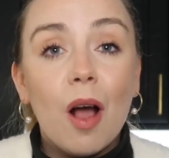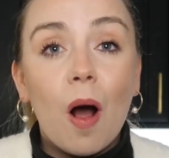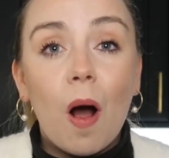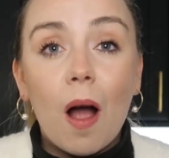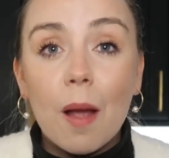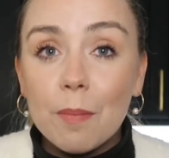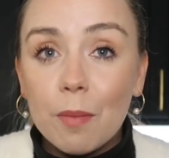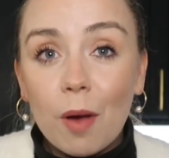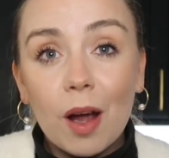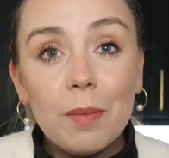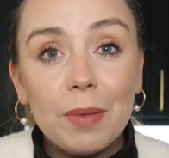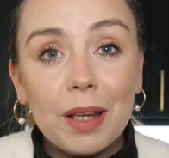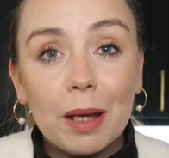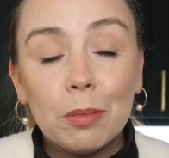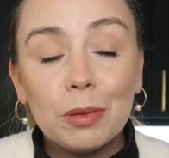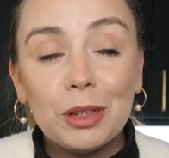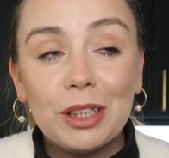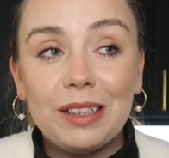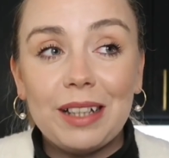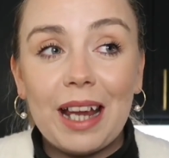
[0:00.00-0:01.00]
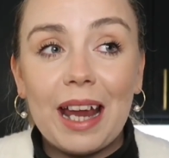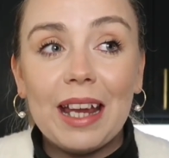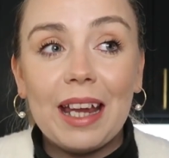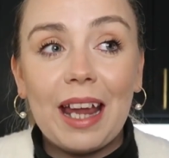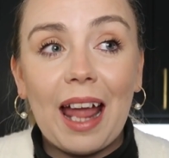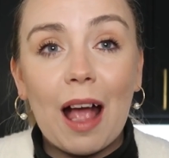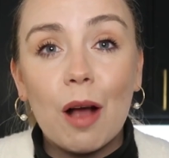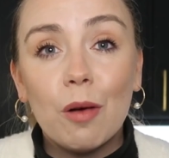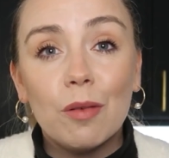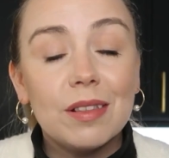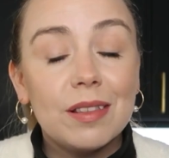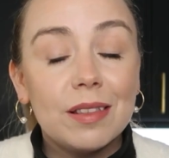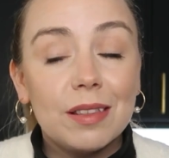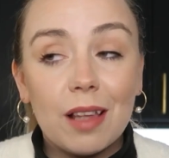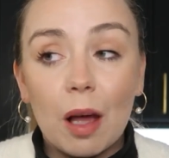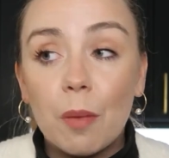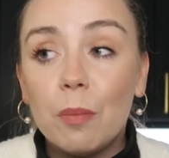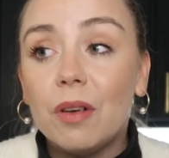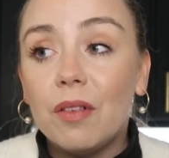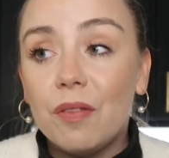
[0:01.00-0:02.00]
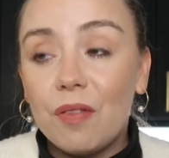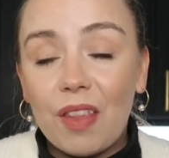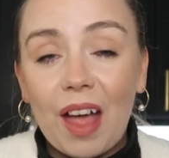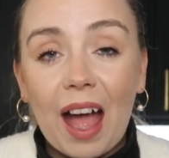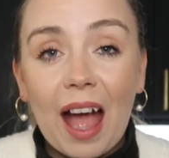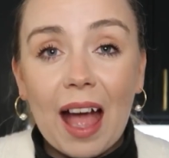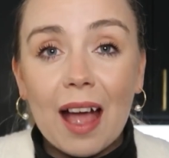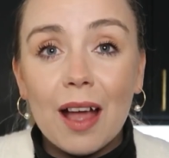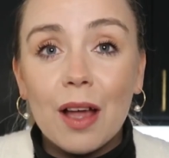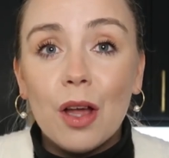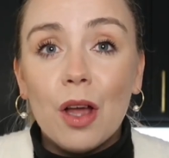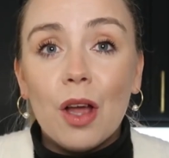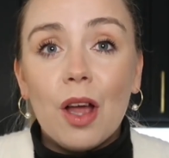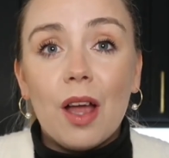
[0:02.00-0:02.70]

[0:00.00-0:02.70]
I might be able to take out some of that